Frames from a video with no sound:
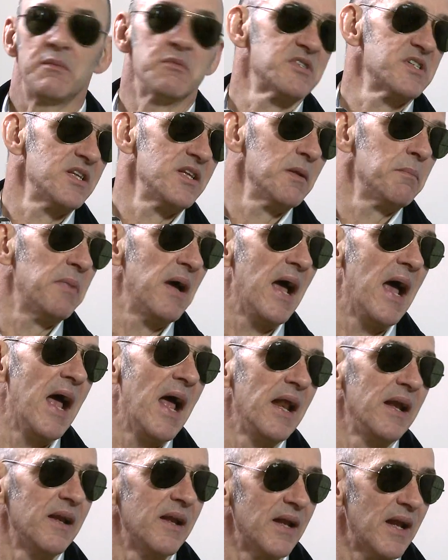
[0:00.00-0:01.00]
he was in the
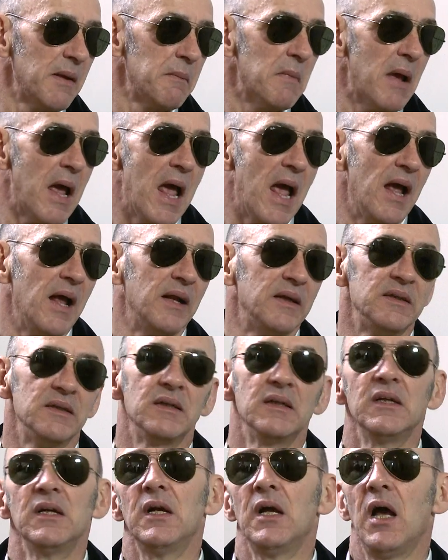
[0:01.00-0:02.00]
band, and they met. And
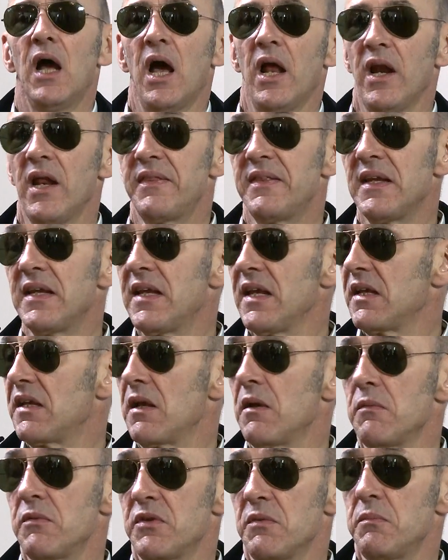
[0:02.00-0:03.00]
I think
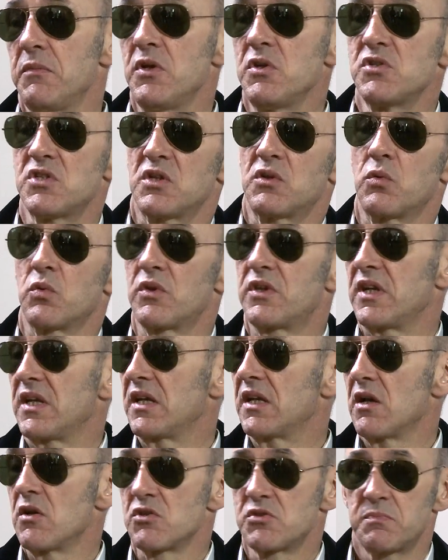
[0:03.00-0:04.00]
the musical
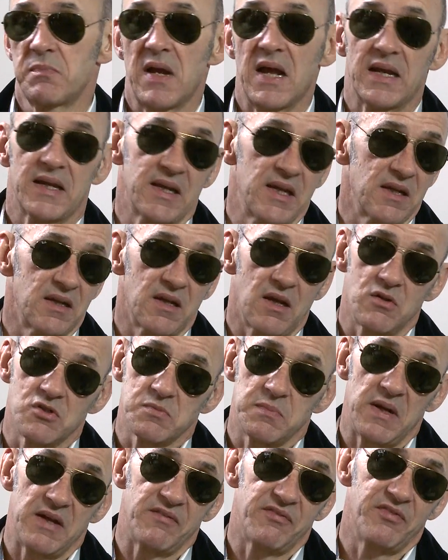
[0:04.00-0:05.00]
thing goes back. It
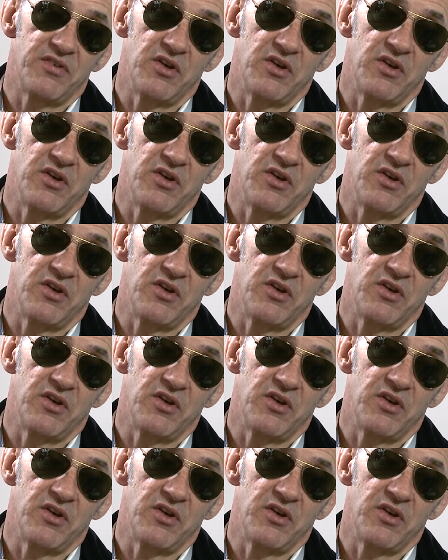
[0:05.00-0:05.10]
goes back